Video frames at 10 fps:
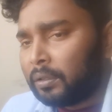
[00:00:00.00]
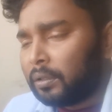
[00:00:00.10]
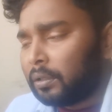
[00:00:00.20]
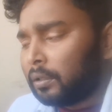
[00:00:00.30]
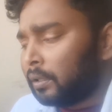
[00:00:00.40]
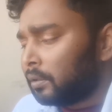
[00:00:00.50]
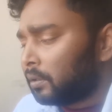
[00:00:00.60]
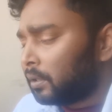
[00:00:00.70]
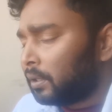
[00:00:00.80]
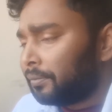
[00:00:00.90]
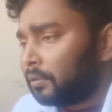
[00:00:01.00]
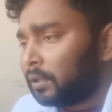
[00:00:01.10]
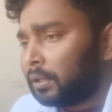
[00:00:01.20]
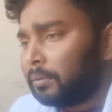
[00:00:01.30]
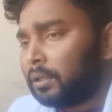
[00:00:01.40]
and 64
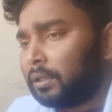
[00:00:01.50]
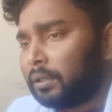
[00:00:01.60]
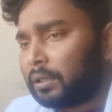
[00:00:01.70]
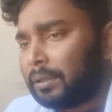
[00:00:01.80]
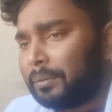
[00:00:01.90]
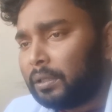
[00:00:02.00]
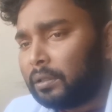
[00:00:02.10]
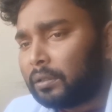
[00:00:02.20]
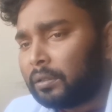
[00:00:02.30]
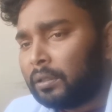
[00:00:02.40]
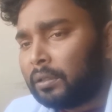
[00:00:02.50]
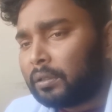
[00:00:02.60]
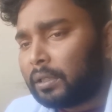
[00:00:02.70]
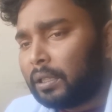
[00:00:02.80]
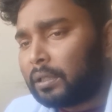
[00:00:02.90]
TB
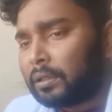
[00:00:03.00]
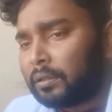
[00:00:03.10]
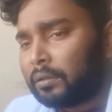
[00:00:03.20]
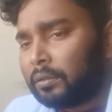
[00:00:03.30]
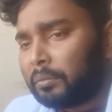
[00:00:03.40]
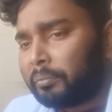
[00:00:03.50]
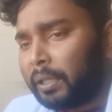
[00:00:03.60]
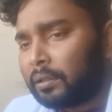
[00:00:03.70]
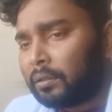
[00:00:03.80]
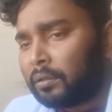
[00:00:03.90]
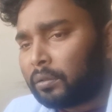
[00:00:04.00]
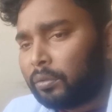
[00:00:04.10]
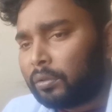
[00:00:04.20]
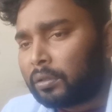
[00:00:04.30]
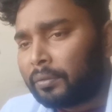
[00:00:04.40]
gets by the
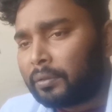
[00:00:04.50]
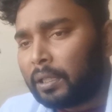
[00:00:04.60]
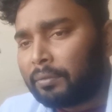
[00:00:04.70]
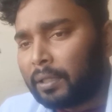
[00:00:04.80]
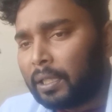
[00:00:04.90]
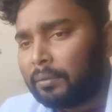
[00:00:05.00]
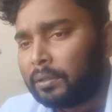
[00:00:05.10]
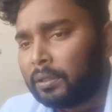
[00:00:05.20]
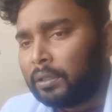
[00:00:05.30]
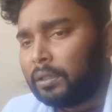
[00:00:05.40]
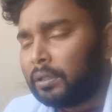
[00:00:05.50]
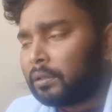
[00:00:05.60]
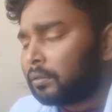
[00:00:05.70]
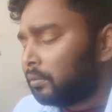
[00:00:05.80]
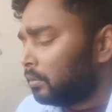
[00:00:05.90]
rules of RAID 5, it
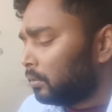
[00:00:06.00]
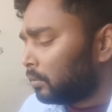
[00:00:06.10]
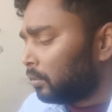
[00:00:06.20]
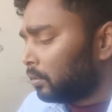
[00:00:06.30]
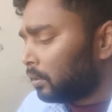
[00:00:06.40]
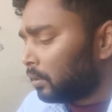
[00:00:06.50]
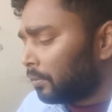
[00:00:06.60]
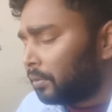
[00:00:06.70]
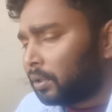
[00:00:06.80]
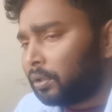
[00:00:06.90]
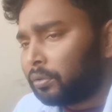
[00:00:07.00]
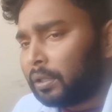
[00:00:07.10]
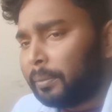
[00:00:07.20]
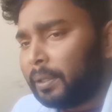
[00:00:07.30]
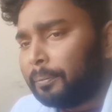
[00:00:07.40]
goes under 42
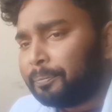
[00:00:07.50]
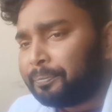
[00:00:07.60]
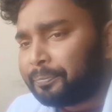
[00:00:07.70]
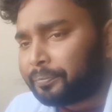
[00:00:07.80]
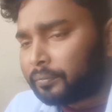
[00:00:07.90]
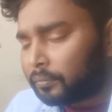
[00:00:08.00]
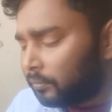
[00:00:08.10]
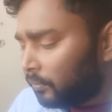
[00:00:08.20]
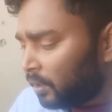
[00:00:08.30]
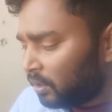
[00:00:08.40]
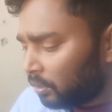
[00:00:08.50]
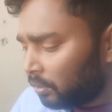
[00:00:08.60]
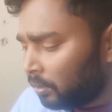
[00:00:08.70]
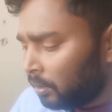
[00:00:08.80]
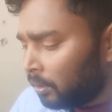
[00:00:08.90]
TB.
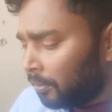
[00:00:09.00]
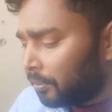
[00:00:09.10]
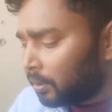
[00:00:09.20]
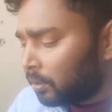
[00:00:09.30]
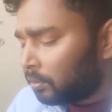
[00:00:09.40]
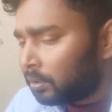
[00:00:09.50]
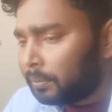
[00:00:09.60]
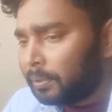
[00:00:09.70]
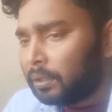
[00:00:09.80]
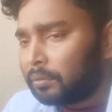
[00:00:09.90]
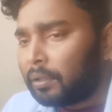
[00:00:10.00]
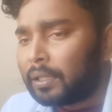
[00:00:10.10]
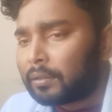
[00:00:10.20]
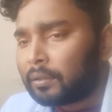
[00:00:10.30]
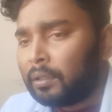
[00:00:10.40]
So 42 TB
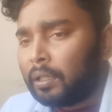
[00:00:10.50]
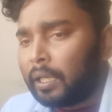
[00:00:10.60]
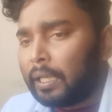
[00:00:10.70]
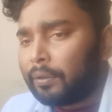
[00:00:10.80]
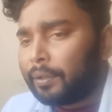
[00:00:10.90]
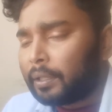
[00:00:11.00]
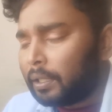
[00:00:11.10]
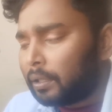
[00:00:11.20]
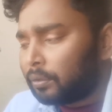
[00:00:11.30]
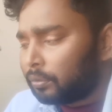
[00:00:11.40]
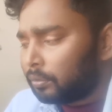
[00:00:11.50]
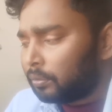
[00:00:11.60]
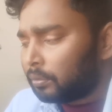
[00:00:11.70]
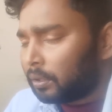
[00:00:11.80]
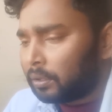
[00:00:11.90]
was allocated
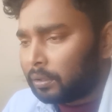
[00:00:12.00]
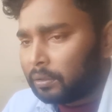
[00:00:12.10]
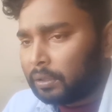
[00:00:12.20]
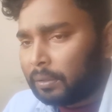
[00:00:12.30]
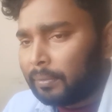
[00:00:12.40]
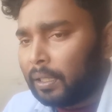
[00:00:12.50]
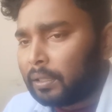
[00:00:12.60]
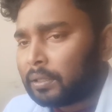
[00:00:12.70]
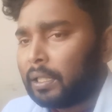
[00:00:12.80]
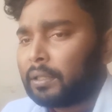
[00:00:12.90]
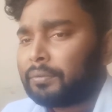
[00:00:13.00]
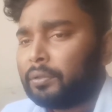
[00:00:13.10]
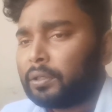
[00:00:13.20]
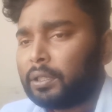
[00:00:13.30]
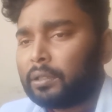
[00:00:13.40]
to the device, and
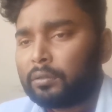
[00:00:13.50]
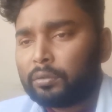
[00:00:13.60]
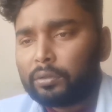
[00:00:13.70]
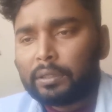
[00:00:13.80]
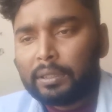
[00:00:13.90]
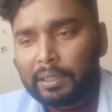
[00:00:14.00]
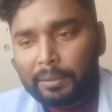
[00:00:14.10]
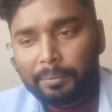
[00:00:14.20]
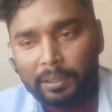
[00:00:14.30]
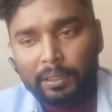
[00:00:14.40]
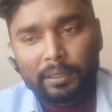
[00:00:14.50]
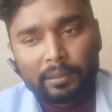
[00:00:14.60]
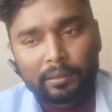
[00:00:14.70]
42 TB,